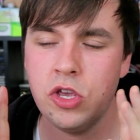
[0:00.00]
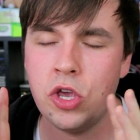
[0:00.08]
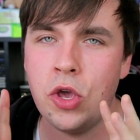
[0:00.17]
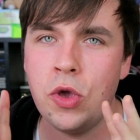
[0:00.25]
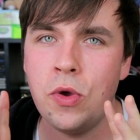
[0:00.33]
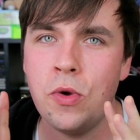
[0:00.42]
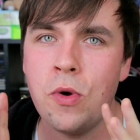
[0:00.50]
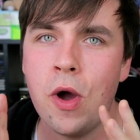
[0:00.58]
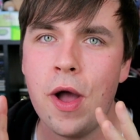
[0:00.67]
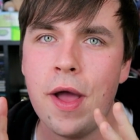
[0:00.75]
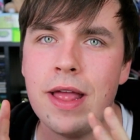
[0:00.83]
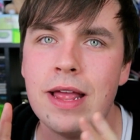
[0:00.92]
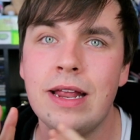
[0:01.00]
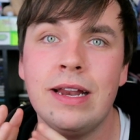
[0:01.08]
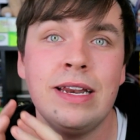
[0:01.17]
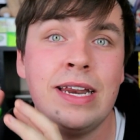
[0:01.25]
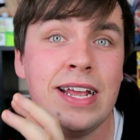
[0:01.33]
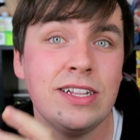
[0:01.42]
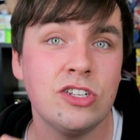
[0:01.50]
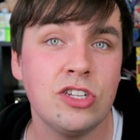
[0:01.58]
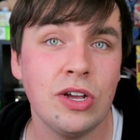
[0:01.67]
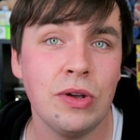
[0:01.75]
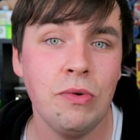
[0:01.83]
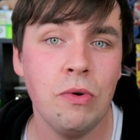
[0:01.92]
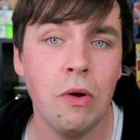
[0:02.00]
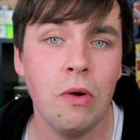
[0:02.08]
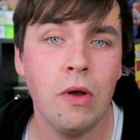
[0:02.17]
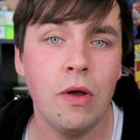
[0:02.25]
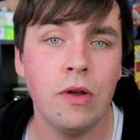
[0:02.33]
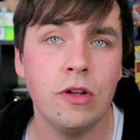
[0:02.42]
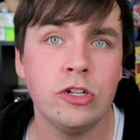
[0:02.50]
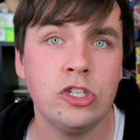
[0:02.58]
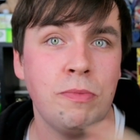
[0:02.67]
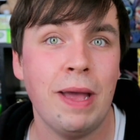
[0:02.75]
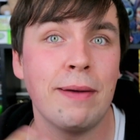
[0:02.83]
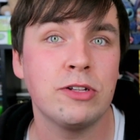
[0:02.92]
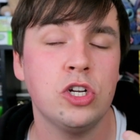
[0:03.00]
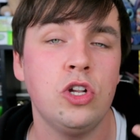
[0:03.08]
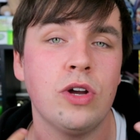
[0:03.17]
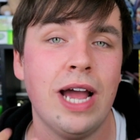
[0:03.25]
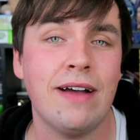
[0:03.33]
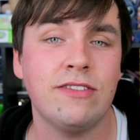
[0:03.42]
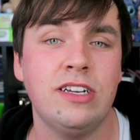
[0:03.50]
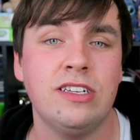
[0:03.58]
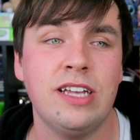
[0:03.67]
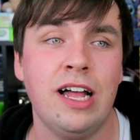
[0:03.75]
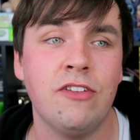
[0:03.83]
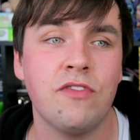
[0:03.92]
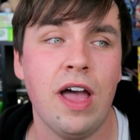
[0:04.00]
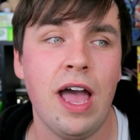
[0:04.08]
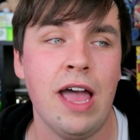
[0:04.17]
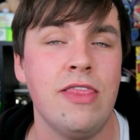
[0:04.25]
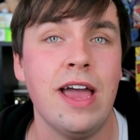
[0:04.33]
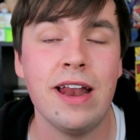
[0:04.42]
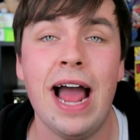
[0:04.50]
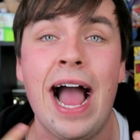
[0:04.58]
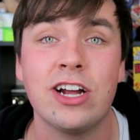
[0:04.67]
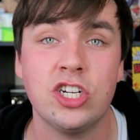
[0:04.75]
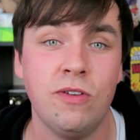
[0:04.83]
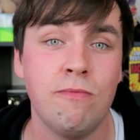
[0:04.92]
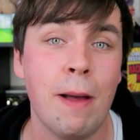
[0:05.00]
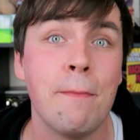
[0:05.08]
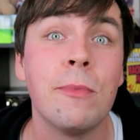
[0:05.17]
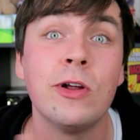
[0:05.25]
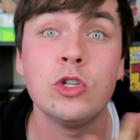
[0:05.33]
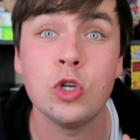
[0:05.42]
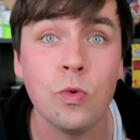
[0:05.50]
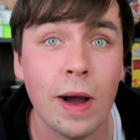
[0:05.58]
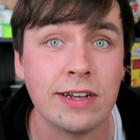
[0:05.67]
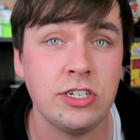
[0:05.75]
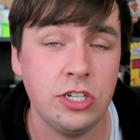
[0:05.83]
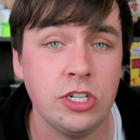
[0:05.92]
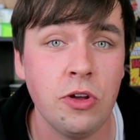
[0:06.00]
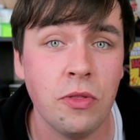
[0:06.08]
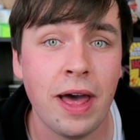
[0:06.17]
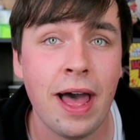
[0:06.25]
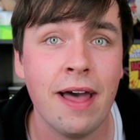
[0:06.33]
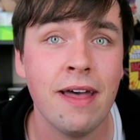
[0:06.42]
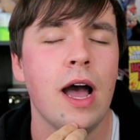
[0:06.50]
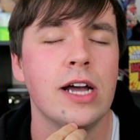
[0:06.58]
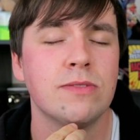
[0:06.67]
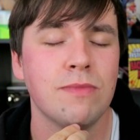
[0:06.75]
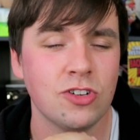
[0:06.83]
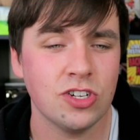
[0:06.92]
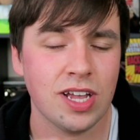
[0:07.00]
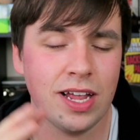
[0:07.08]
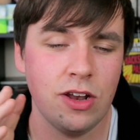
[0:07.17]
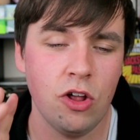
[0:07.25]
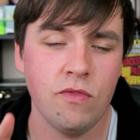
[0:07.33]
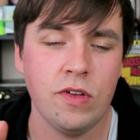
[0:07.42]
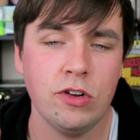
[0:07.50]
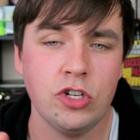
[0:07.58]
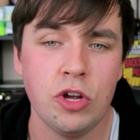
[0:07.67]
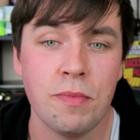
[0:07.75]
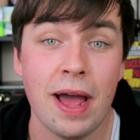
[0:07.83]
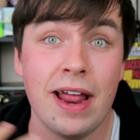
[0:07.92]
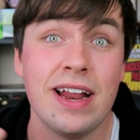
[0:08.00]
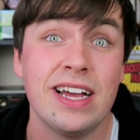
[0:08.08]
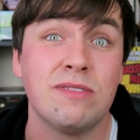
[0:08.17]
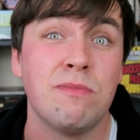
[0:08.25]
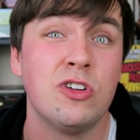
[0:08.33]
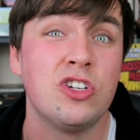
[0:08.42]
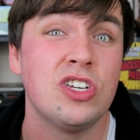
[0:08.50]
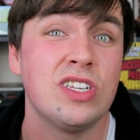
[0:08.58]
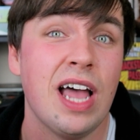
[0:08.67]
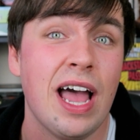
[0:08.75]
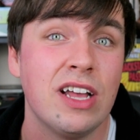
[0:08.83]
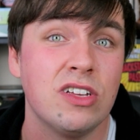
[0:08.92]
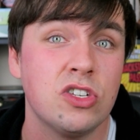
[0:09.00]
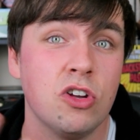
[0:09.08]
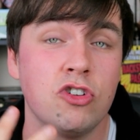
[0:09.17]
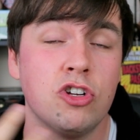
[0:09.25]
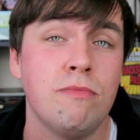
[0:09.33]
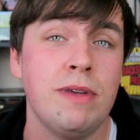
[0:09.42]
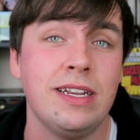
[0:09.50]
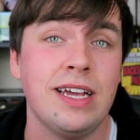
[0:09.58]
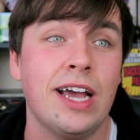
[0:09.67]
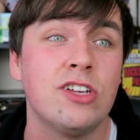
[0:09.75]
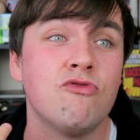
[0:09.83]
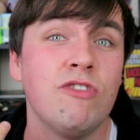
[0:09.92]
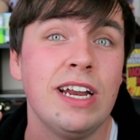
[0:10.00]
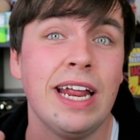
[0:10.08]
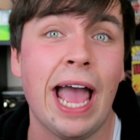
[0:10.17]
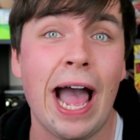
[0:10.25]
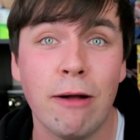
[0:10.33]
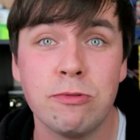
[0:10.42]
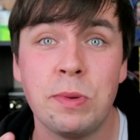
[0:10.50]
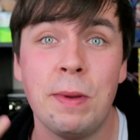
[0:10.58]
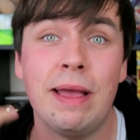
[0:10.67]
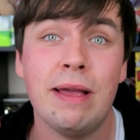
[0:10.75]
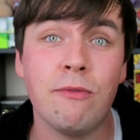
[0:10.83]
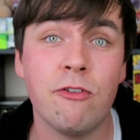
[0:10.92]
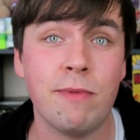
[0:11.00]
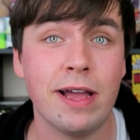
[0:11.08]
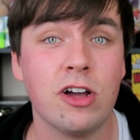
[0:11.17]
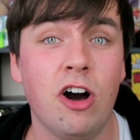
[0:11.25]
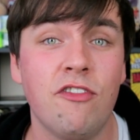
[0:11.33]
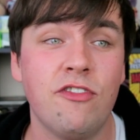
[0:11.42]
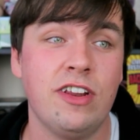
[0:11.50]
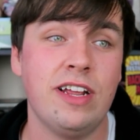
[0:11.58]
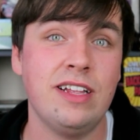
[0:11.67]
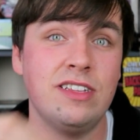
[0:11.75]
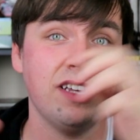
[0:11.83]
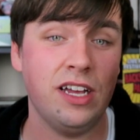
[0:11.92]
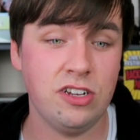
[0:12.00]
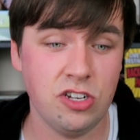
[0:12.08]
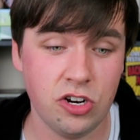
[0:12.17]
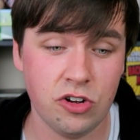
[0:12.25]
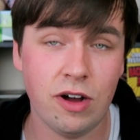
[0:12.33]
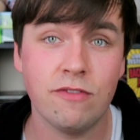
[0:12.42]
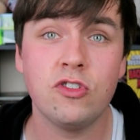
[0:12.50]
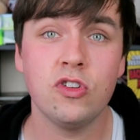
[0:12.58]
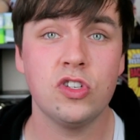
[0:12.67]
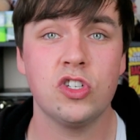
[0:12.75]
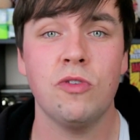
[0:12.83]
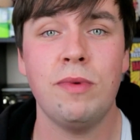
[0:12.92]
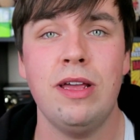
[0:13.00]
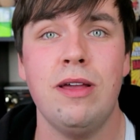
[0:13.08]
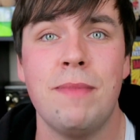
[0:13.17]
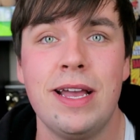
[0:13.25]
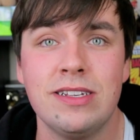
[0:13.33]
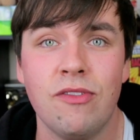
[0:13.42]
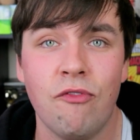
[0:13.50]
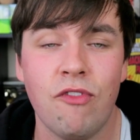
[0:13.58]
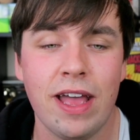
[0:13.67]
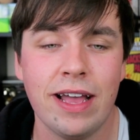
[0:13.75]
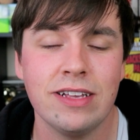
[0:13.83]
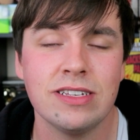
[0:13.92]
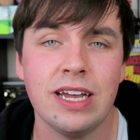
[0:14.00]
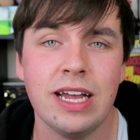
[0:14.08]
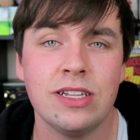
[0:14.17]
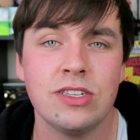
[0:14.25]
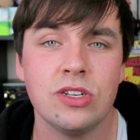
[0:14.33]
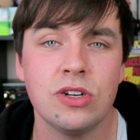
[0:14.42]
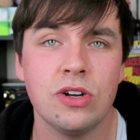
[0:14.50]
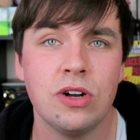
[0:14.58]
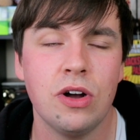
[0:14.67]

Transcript: you need to do to be able to look after yourself, and then actually remembering to actually do that. As much as I love YouTube, and as much as social media has really helped me with my confidence, and, you know, I've done so many amazing things, it's